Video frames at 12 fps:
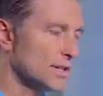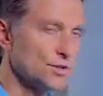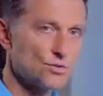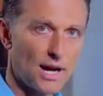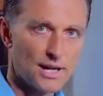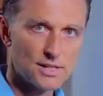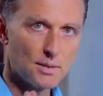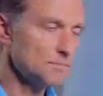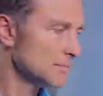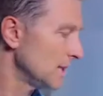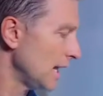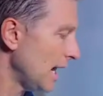it dries
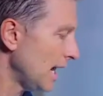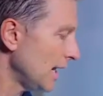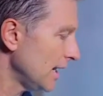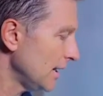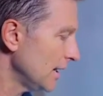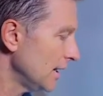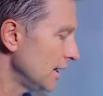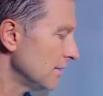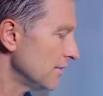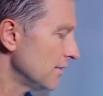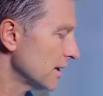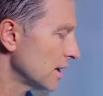up the eye,
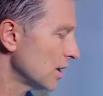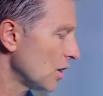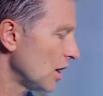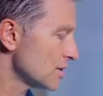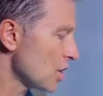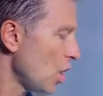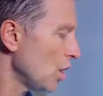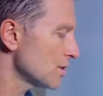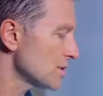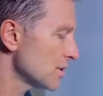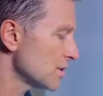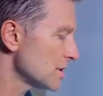it can cause
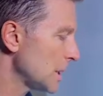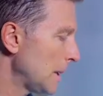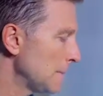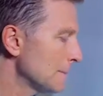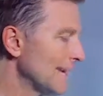ulcers,